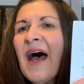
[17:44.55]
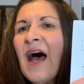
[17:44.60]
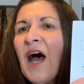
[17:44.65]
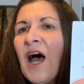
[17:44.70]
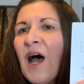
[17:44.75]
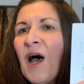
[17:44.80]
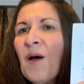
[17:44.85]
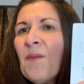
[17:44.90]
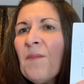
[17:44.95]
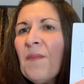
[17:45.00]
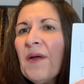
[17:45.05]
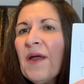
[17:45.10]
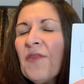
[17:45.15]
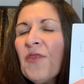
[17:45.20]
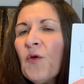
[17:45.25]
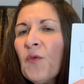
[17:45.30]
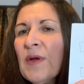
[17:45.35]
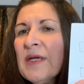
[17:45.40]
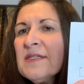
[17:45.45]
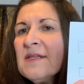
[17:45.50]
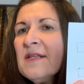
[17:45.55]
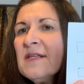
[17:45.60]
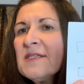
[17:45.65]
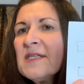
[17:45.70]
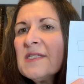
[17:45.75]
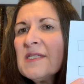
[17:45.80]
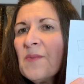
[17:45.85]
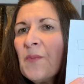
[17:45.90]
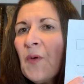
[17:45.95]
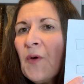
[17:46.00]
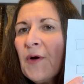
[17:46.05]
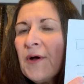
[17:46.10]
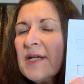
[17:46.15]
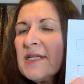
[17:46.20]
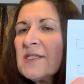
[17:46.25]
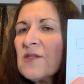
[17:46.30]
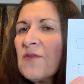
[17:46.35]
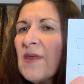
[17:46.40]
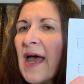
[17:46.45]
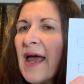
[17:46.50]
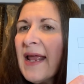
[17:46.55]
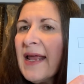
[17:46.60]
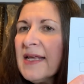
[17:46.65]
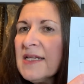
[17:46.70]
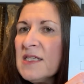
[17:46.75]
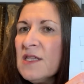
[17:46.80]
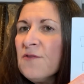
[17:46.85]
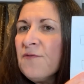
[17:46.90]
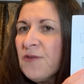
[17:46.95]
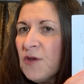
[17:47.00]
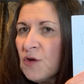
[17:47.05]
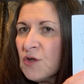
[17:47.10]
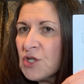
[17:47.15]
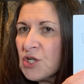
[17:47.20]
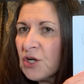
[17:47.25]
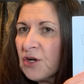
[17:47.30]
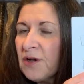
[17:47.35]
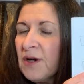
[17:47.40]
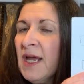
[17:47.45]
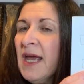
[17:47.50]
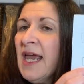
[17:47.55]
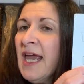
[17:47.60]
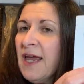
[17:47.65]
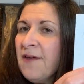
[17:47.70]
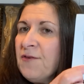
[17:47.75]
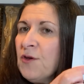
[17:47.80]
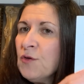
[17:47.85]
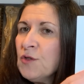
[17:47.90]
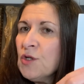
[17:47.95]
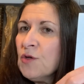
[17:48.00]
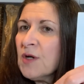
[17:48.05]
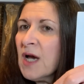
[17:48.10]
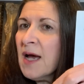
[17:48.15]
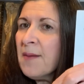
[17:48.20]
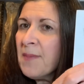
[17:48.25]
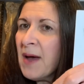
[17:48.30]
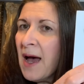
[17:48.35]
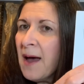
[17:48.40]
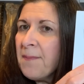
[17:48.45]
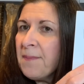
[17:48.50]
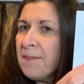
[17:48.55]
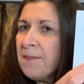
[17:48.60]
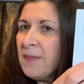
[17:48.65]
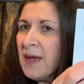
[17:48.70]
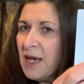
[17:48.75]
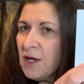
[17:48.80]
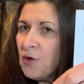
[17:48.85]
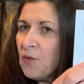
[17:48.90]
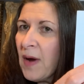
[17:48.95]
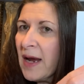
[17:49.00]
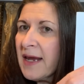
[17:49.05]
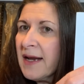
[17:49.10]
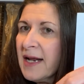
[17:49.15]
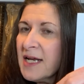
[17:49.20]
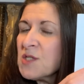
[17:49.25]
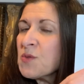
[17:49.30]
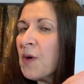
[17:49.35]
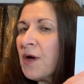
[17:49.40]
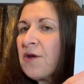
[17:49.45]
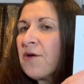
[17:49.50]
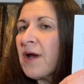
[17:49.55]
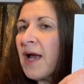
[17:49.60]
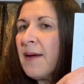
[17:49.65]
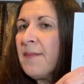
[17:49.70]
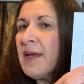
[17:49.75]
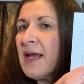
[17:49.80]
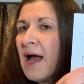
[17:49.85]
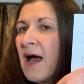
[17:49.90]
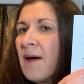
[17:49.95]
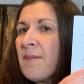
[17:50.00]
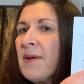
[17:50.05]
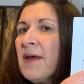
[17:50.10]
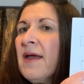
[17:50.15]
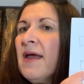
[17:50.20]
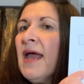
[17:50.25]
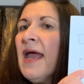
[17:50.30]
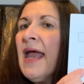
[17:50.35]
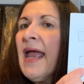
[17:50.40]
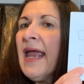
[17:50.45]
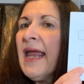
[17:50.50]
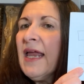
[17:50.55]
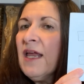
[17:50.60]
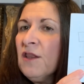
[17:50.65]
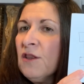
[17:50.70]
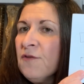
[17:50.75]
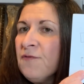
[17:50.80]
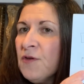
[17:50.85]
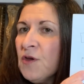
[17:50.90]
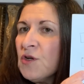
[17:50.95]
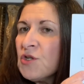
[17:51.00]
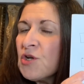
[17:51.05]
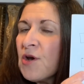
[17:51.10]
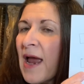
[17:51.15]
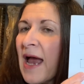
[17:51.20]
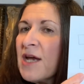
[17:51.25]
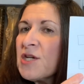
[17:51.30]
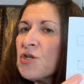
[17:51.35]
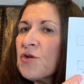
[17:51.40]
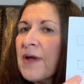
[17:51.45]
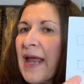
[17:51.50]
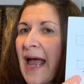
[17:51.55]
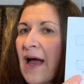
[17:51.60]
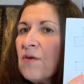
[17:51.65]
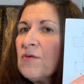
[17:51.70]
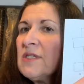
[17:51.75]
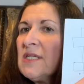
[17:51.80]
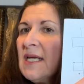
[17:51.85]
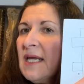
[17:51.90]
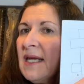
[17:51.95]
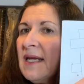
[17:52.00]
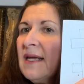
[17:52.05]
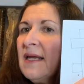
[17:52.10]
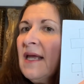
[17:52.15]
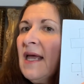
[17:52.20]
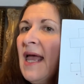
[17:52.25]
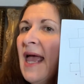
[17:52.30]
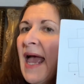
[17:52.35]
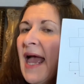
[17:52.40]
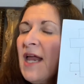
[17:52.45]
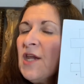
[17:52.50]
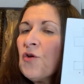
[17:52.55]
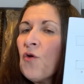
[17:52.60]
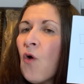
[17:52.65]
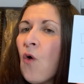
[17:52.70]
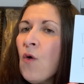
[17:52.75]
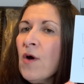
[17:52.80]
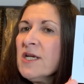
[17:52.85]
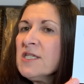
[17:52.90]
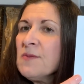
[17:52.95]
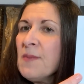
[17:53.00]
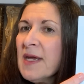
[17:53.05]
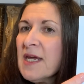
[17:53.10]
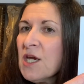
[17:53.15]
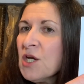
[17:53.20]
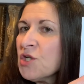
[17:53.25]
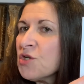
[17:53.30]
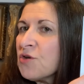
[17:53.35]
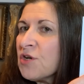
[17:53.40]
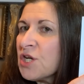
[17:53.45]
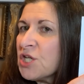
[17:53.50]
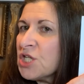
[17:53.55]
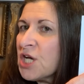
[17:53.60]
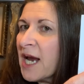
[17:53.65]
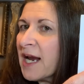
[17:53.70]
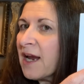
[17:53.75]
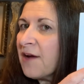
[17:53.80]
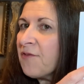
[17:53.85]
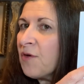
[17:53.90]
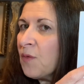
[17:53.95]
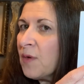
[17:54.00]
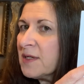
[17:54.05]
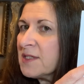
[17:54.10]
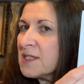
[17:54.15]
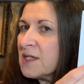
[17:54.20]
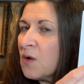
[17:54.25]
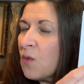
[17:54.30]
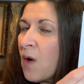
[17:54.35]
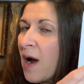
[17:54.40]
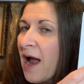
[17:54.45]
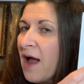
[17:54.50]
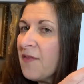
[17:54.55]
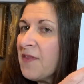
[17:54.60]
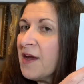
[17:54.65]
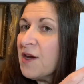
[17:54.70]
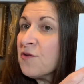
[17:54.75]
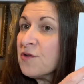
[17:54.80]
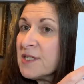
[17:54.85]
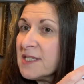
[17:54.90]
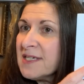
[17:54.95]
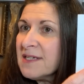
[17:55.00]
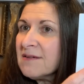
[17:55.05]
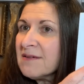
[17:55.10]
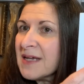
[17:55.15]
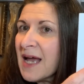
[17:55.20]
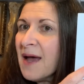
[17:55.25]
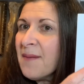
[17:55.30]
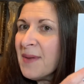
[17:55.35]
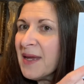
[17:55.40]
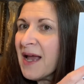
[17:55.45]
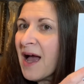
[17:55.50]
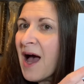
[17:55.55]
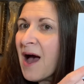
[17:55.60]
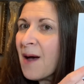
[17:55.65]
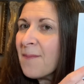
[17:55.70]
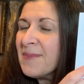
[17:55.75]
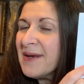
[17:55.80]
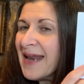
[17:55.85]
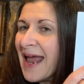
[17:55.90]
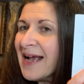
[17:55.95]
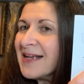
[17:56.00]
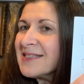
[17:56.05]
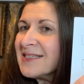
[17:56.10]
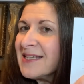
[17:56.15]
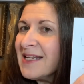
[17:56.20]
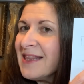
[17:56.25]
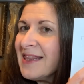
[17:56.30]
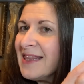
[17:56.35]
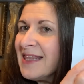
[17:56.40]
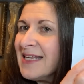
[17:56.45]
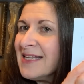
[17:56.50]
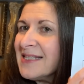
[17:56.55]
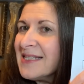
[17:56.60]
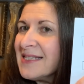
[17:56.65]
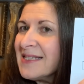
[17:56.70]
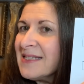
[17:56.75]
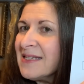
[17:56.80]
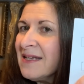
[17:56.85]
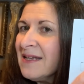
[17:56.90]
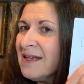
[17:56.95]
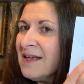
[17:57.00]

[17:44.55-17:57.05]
Um, the reason this is important is so that in the future, if you do come up and you recognize where you're coming up, in the future, as you're counting, and you're always making sure to check every once in a while that you're still coming up next to this